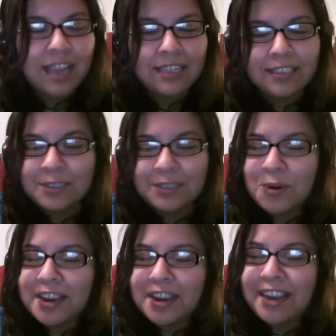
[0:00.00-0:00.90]
I did a
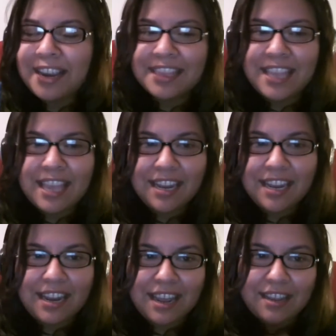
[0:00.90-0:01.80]
story, and
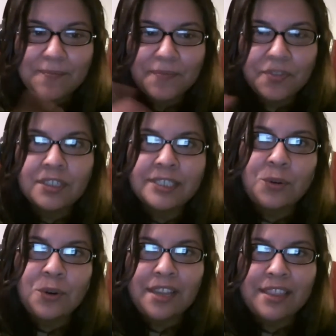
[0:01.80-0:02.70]
then the
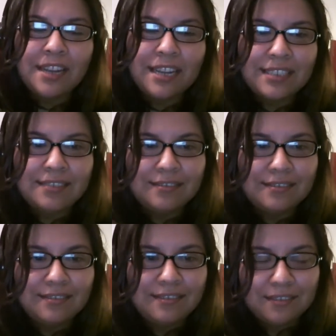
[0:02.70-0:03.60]
story that I
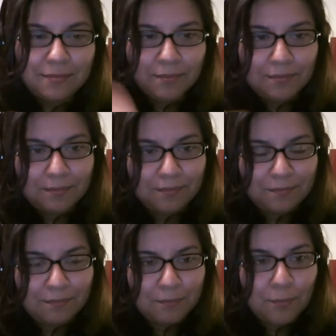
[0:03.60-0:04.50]

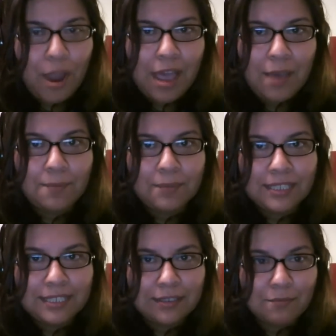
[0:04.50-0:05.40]

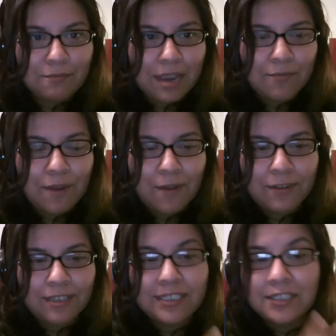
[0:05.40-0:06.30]
prepped made
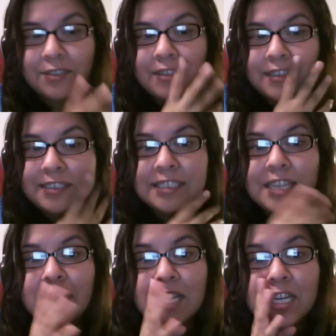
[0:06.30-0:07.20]
reference to these
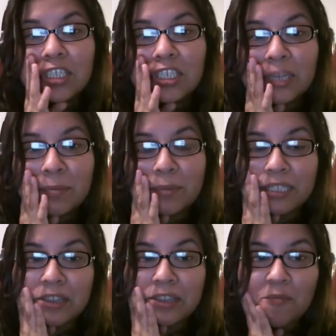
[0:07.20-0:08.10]
sheep and
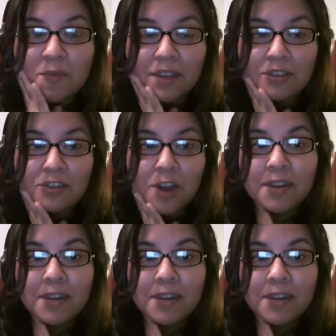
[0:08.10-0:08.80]
stuff being dropped.